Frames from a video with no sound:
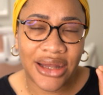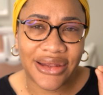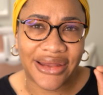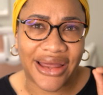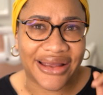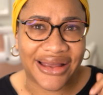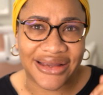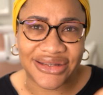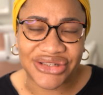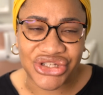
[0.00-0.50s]

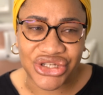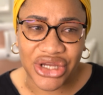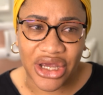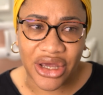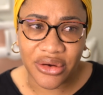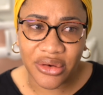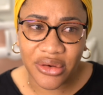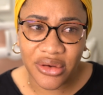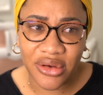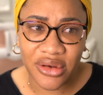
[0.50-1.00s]
like a
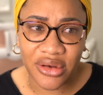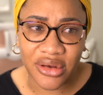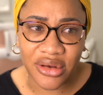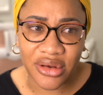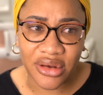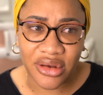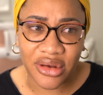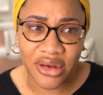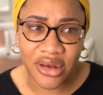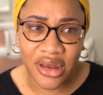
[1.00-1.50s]
shadow,
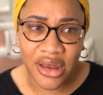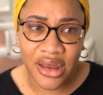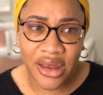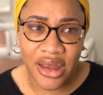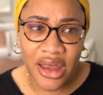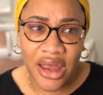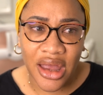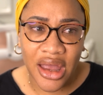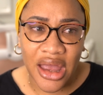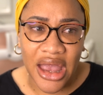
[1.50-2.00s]

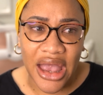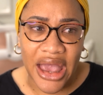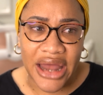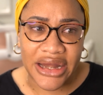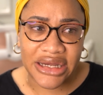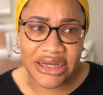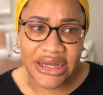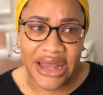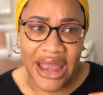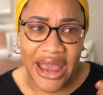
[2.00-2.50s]
and
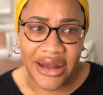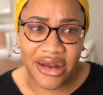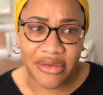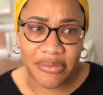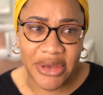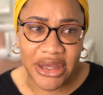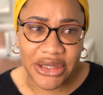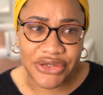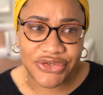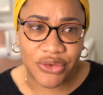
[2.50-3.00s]
it kind of
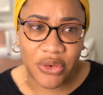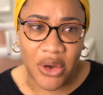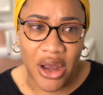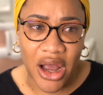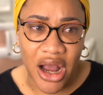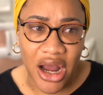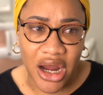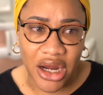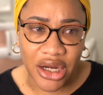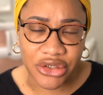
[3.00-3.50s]
makes you
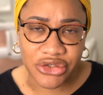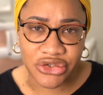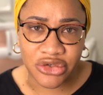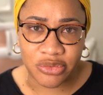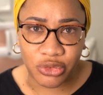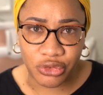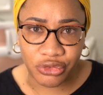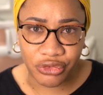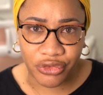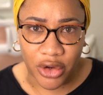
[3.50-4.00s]
hard
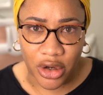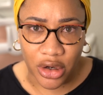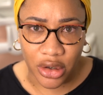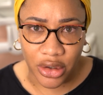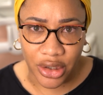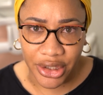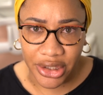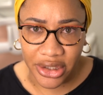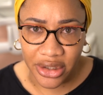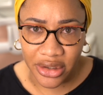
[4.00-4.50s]
to move
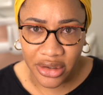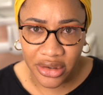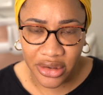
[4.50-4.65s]
forward.